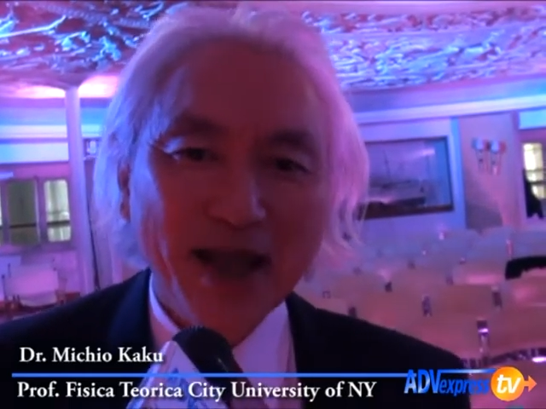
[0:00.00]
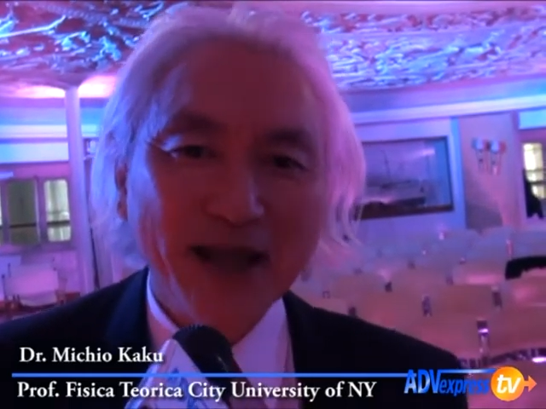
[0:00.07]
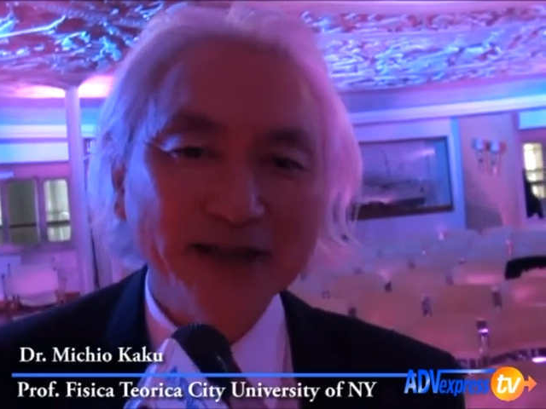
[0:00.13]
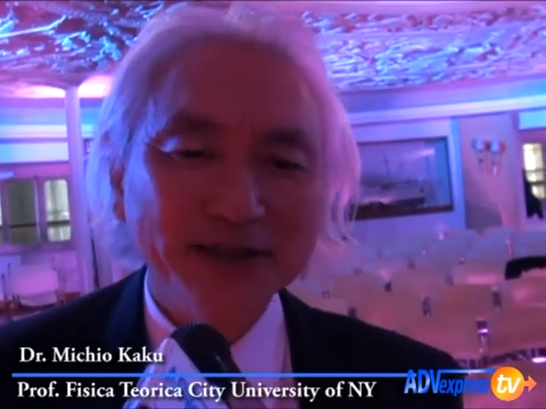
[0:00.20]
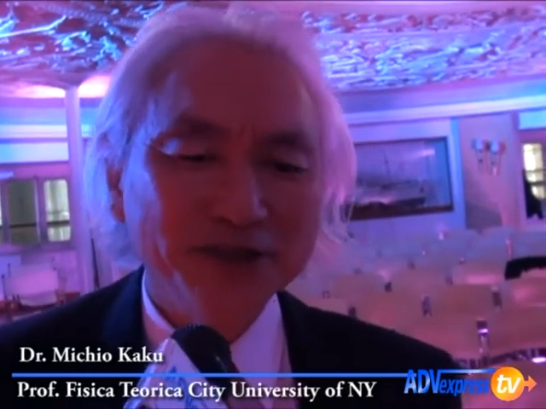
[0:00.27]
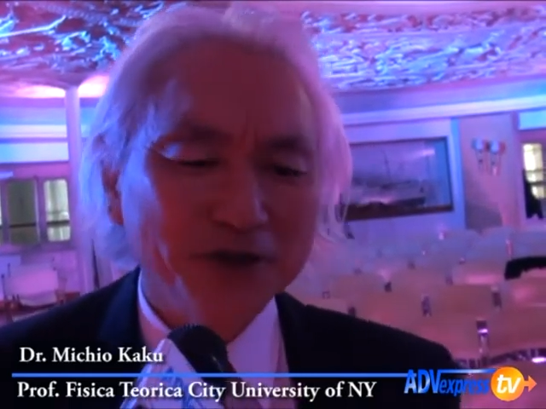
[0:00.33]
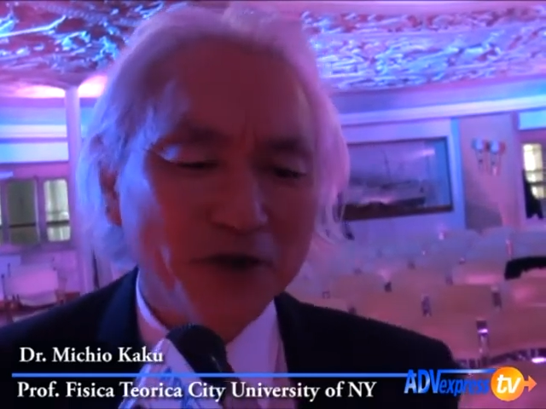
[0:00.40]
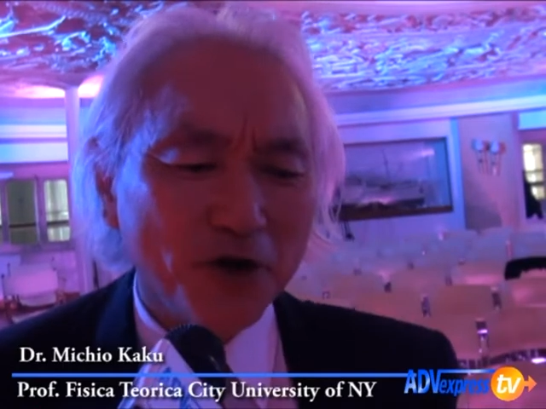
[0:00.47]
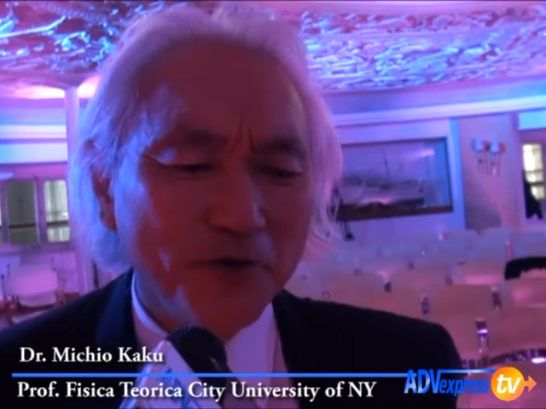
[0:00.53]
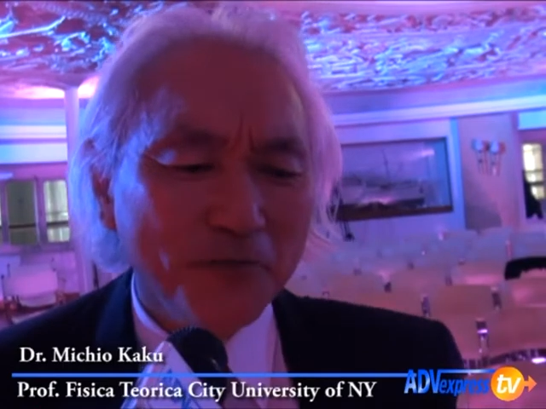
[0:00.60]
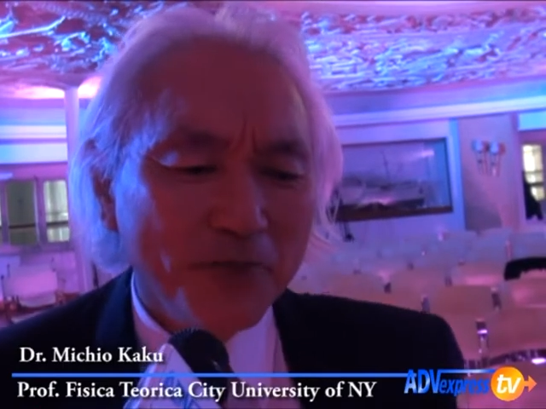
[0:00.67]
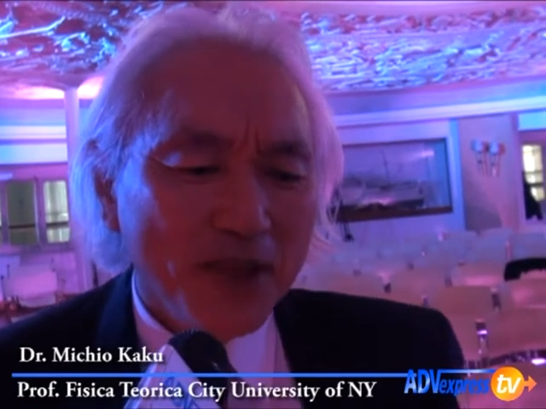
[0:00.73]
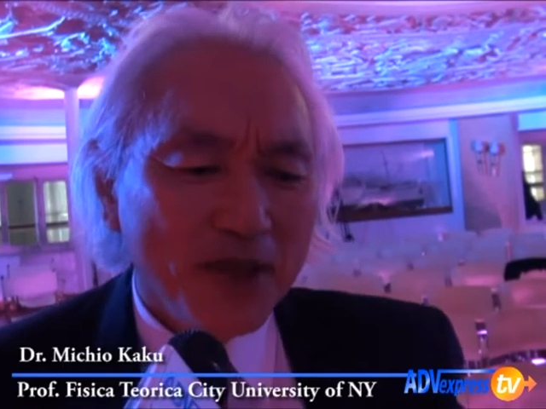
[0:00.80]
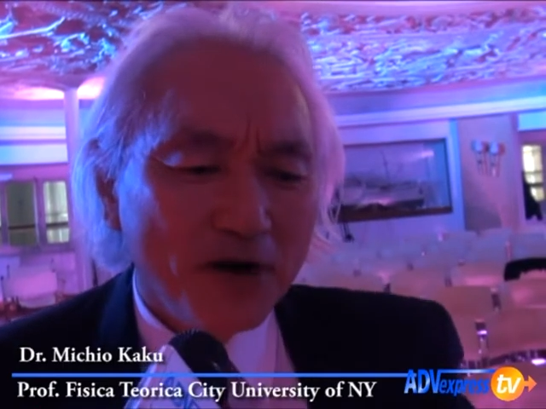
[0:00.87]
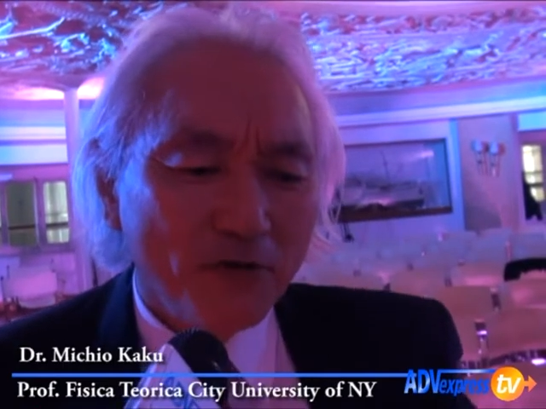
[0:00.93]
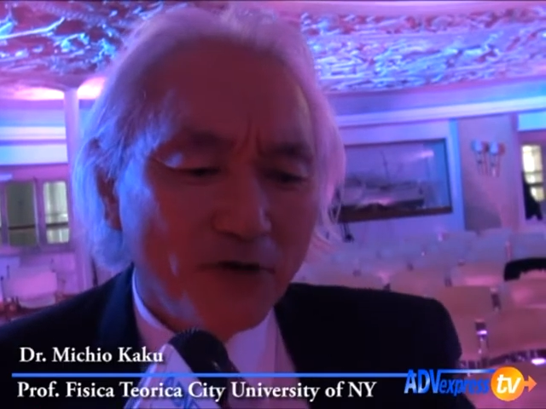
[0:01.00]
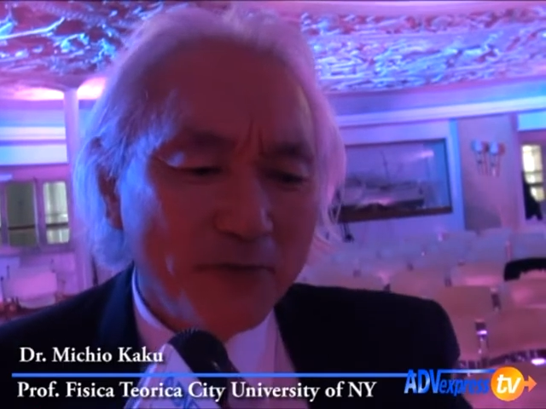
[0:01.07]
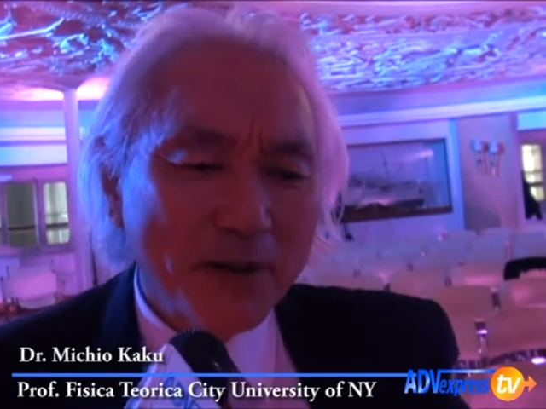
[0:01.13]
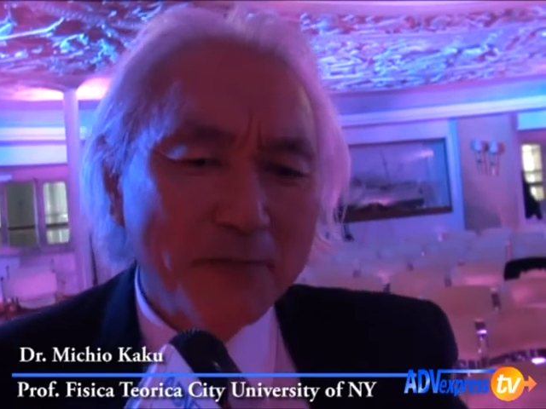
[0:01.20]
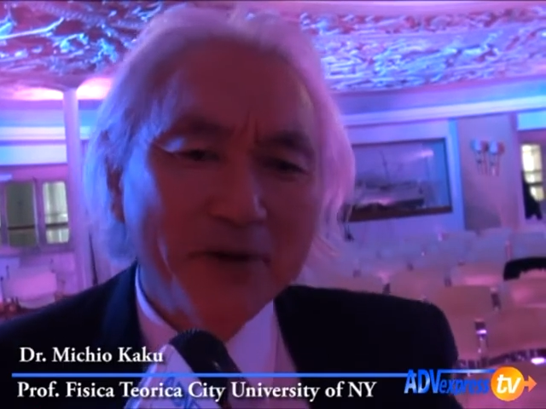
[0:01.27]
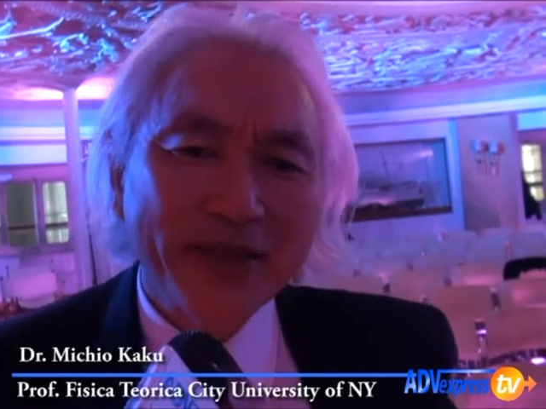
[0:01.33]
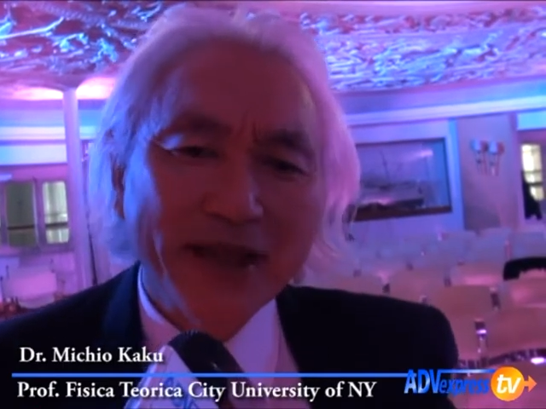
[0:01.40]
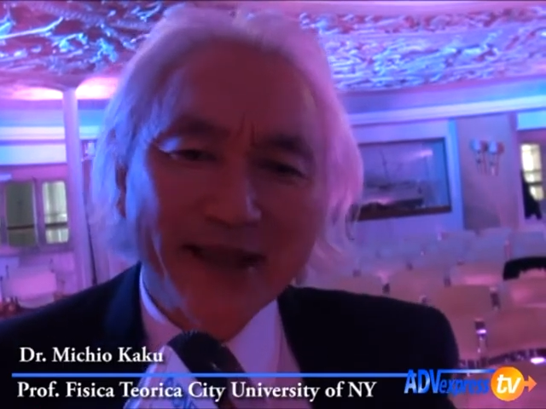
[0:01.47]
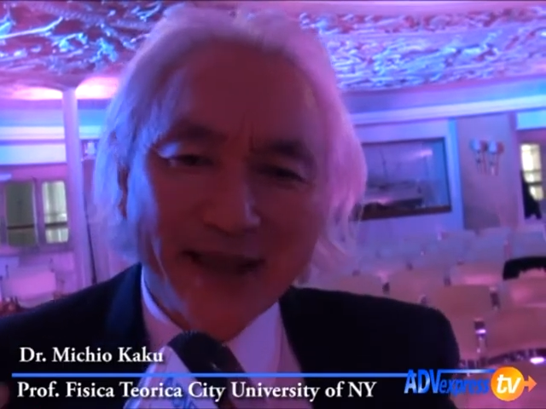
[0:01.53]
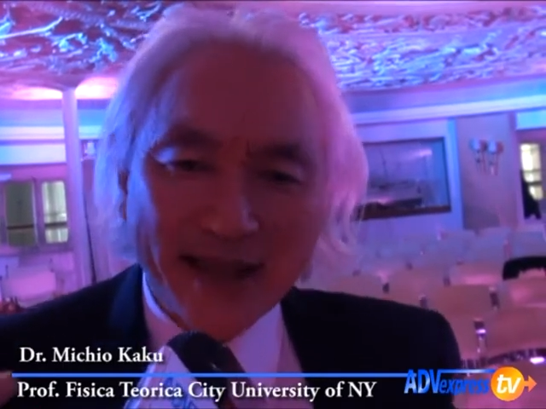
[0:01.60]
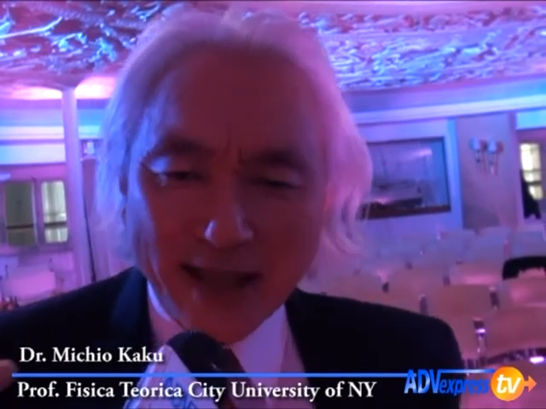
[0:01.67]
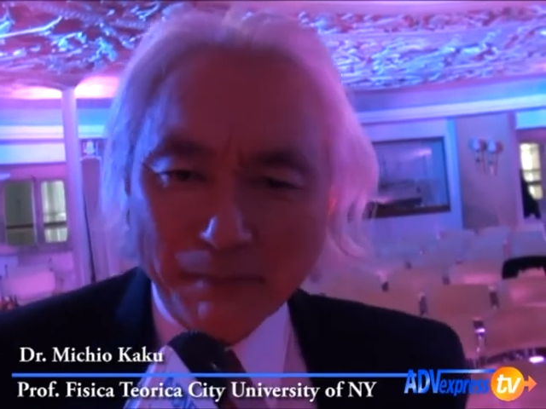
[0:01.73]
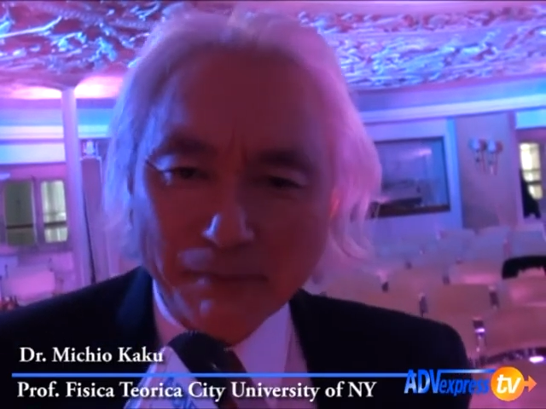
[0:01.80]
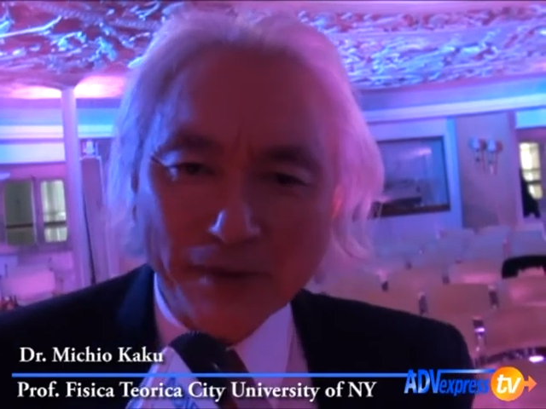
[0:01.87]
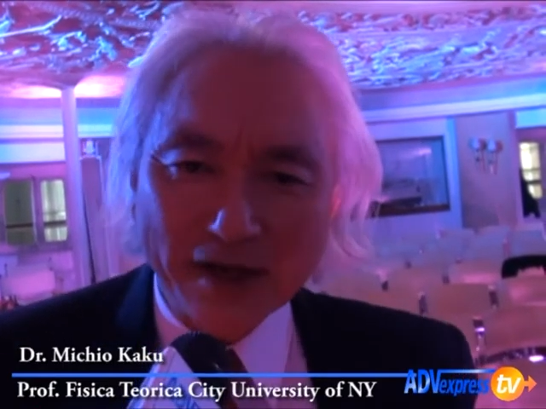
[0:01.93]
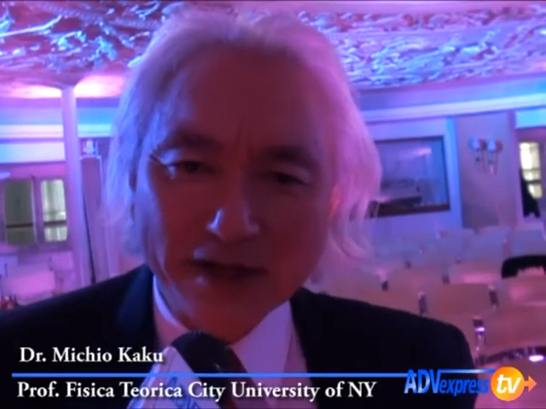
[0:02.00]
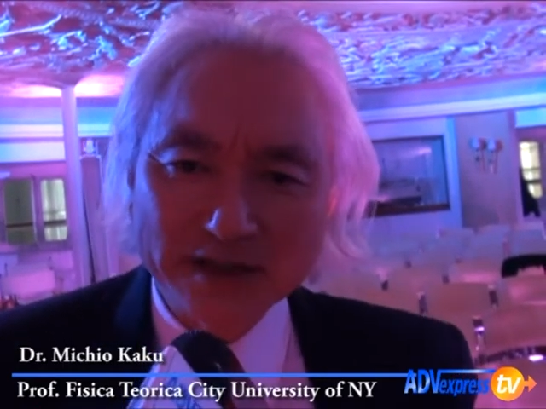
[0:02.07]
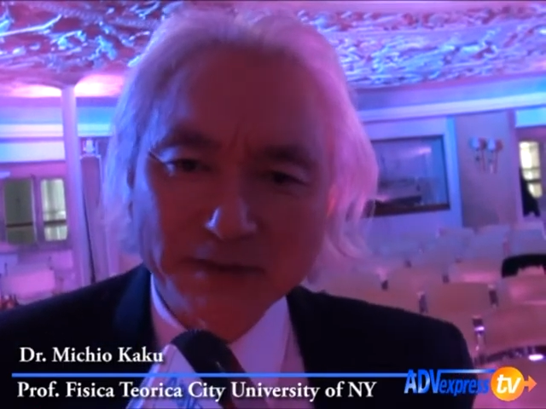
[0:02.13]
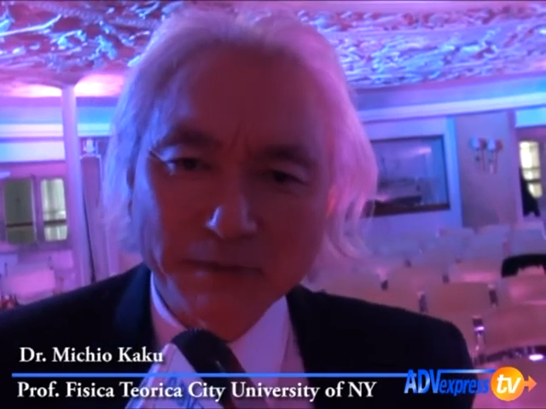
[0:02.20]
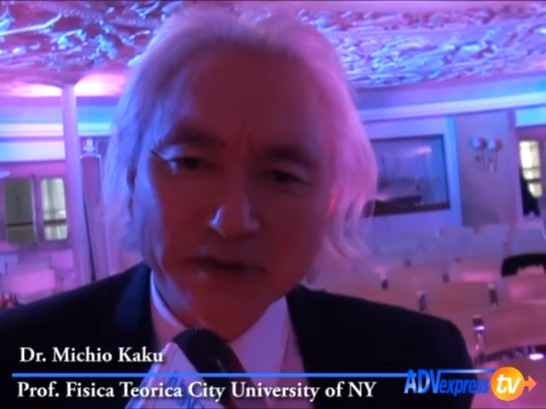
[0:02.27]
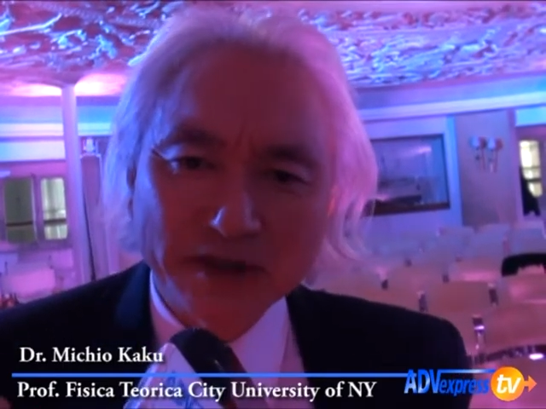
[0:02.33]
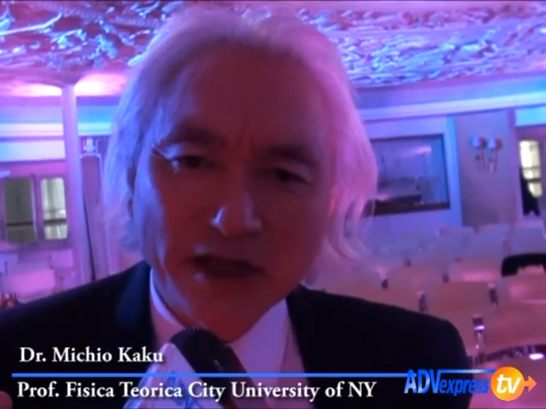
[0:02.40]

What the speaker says: And so remember that capitalism